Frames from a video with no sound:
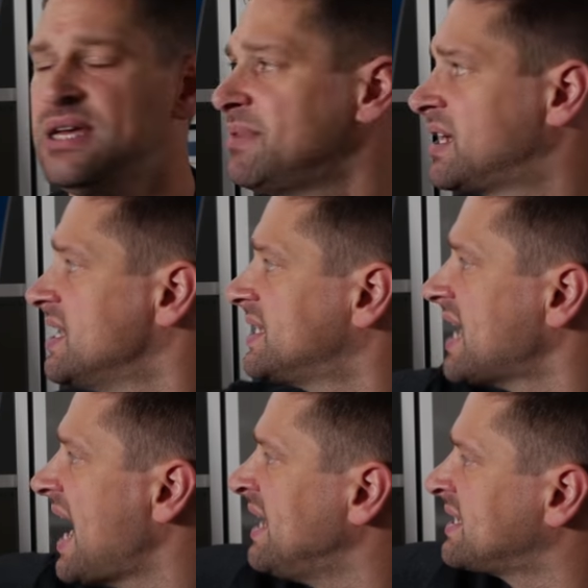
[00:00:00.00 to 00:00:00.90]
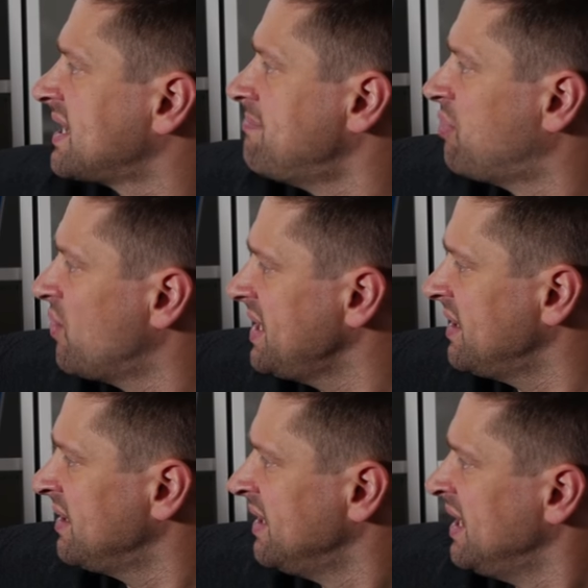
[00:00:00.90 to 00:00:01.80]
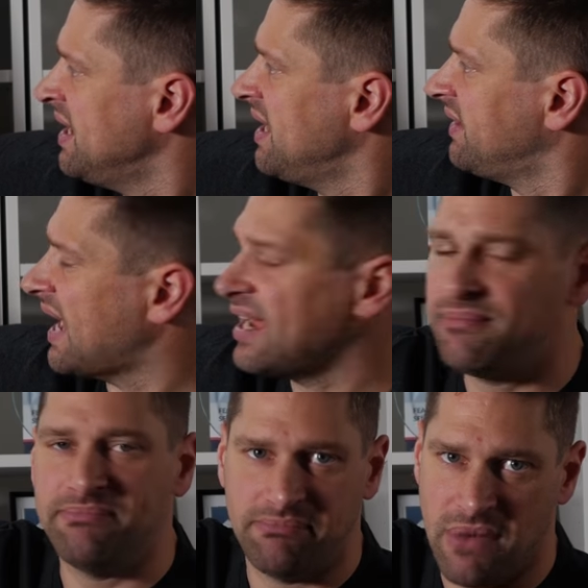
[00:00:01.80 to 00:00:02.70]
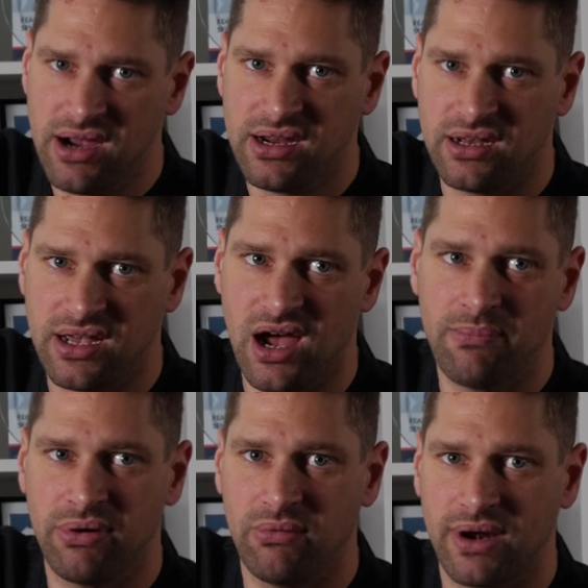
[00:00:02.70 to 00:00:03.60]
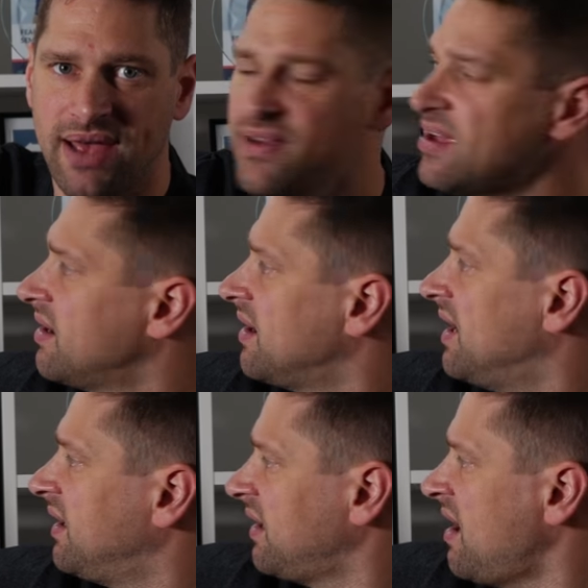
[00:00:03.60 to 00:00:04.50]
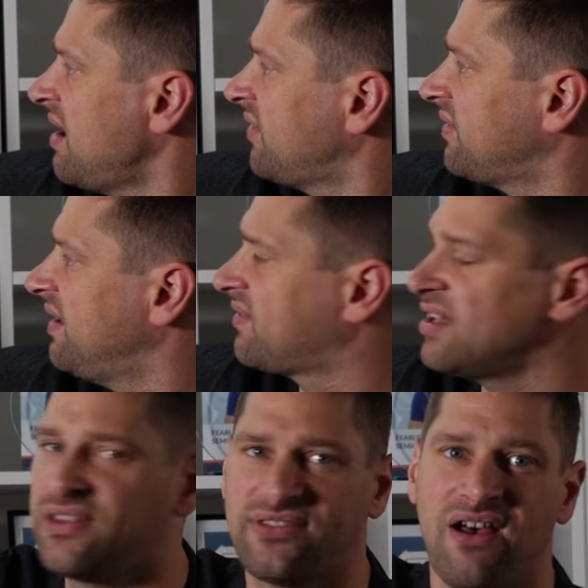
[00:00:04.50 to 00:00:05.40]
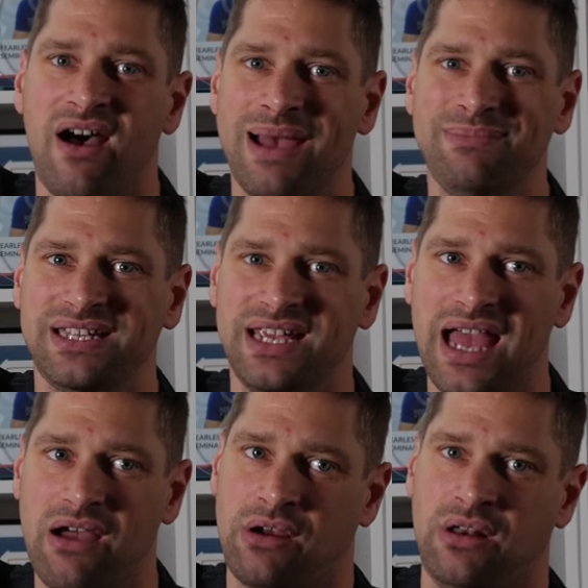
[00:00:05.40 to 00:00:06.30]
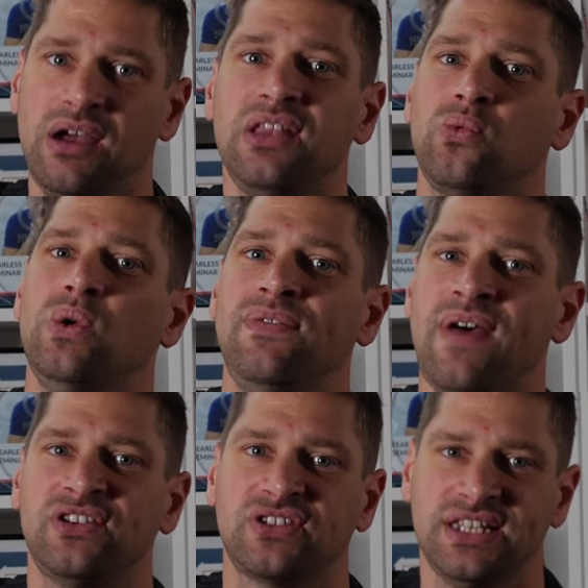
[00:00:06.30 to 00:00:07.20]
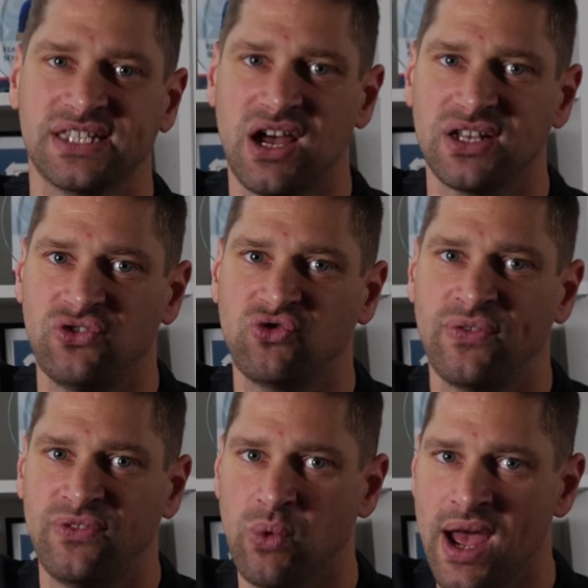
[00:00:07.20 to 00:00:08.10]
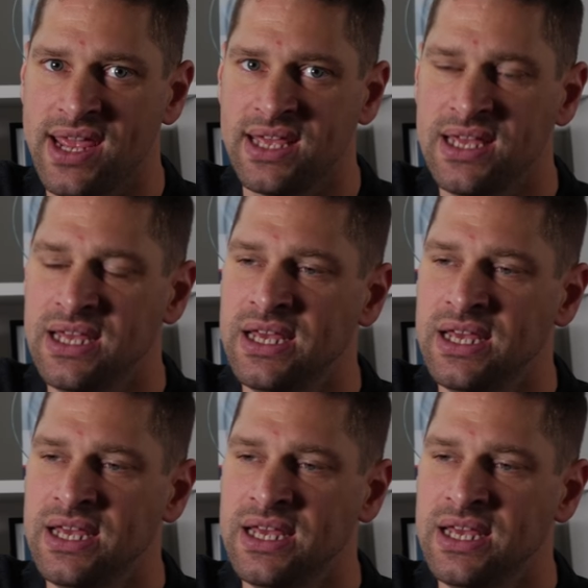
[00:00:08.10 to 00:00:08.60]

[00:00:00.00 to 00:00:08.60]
Because at some point, that mug, cup, whatever, glass is going to start emptying out. Clients will eventually start to drift away.